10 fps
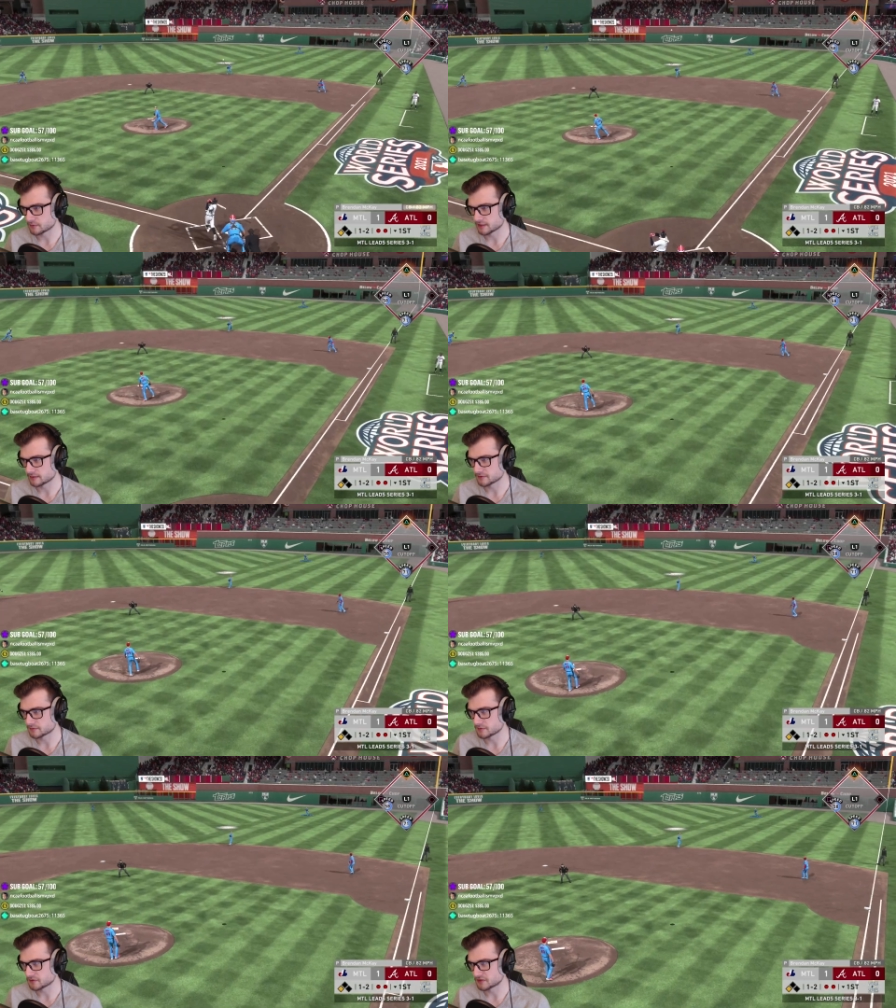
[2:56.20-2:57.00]
where that was
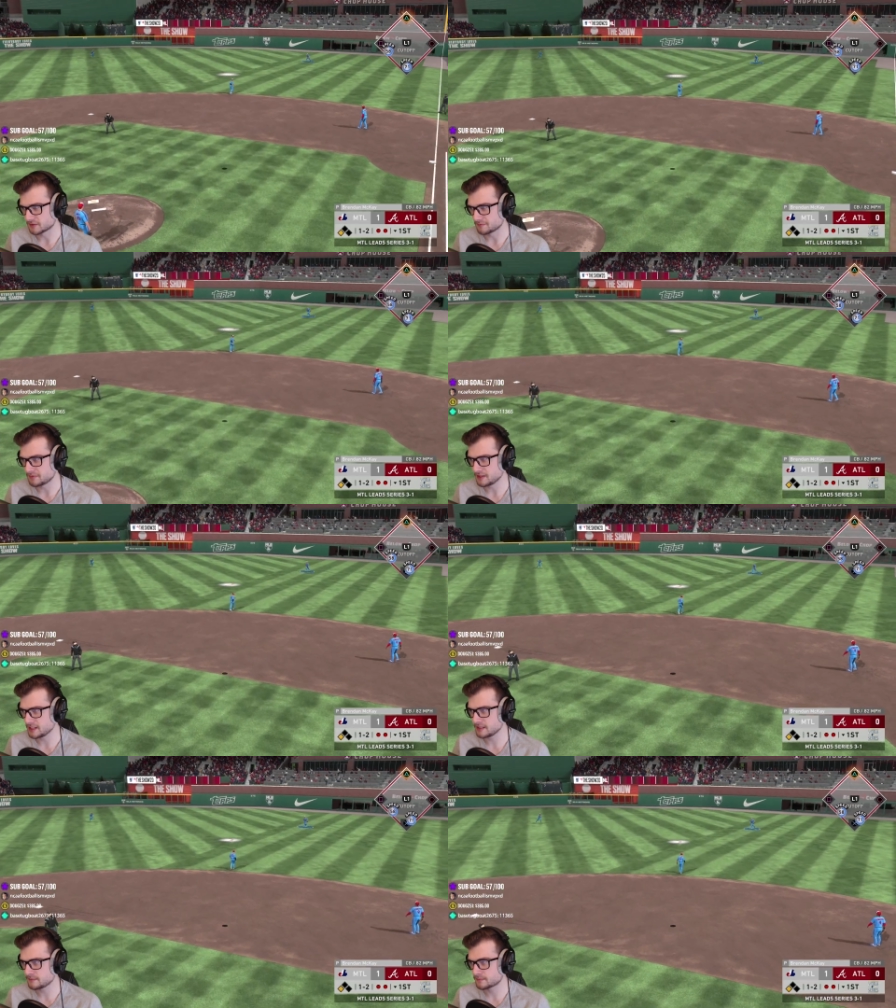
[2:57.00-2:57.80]
supposed to
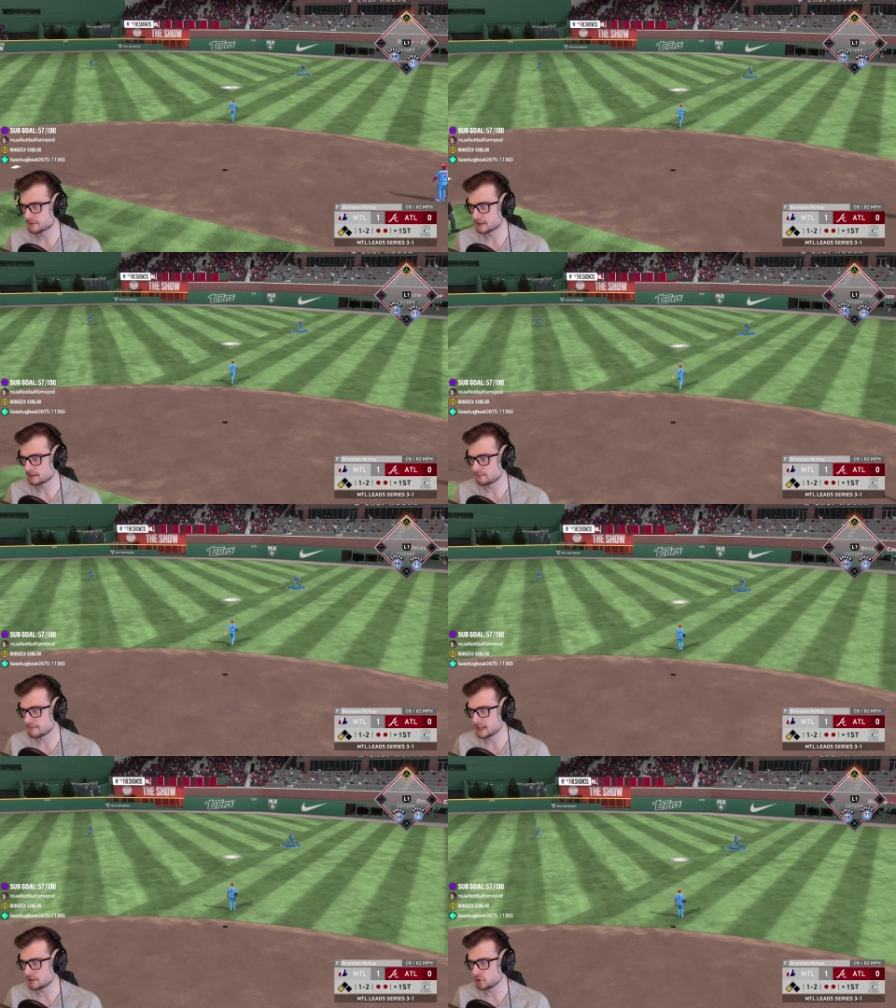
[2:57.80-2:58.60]
be, but
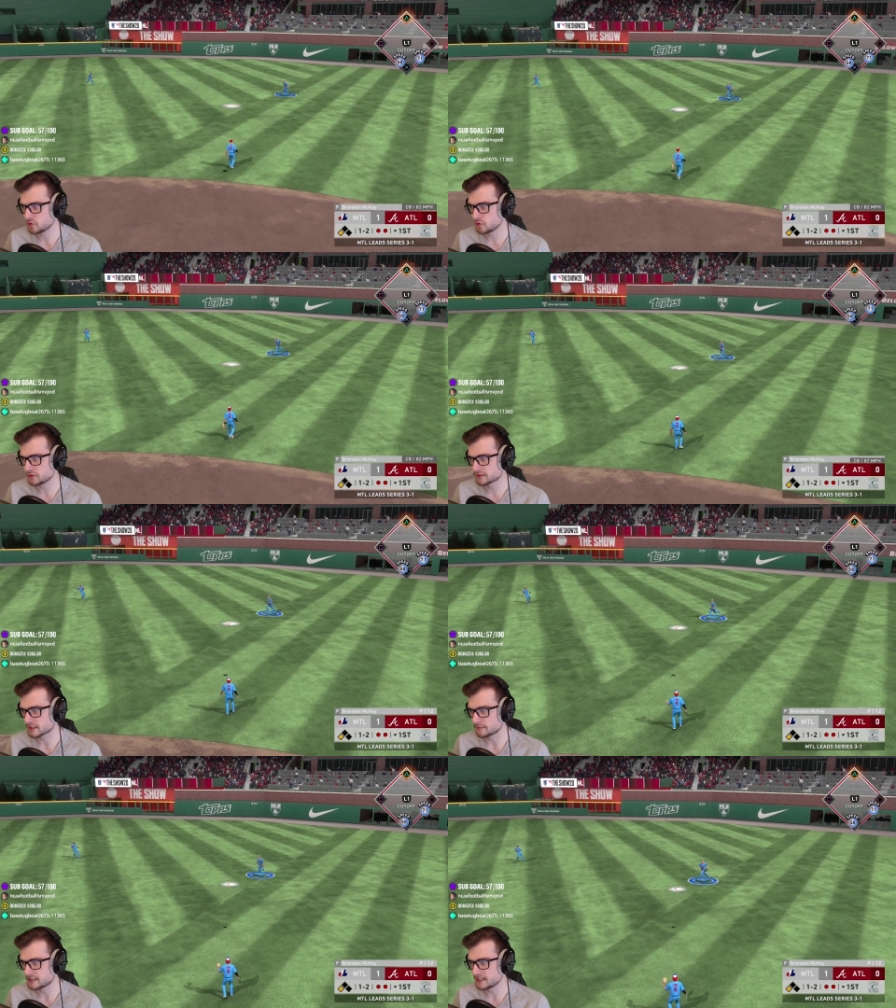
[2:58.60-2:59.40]
Meadows
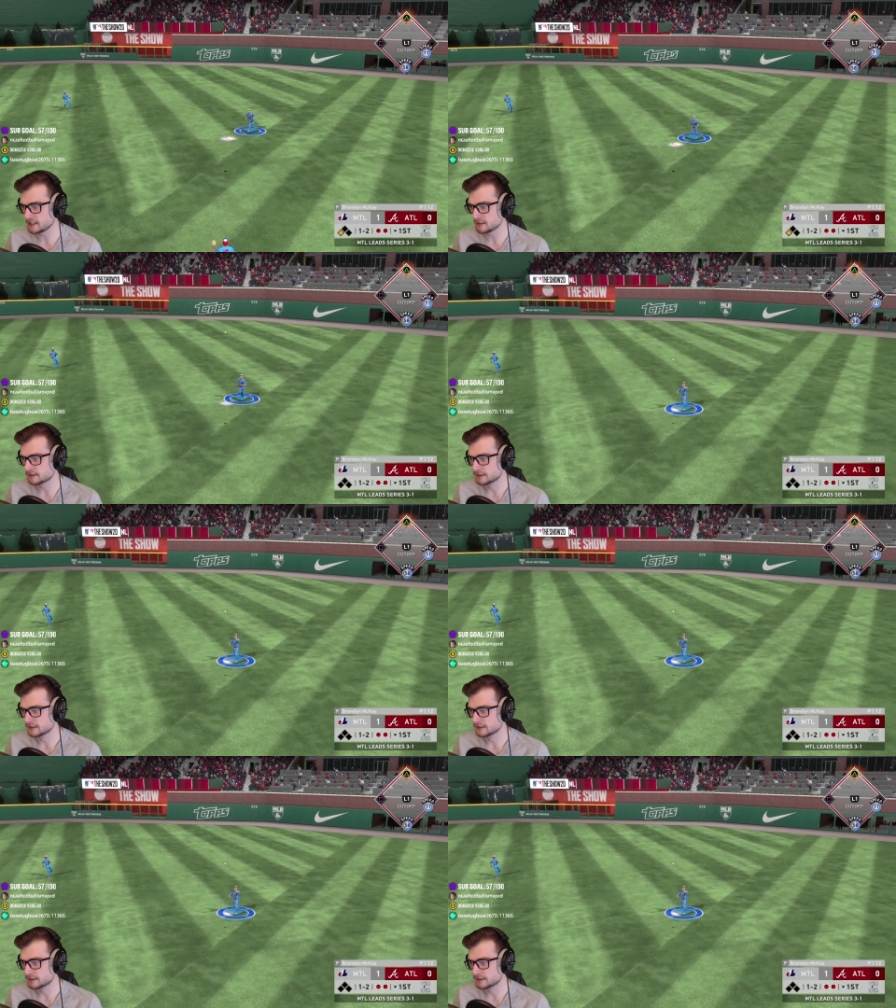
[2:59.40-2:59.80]
coming in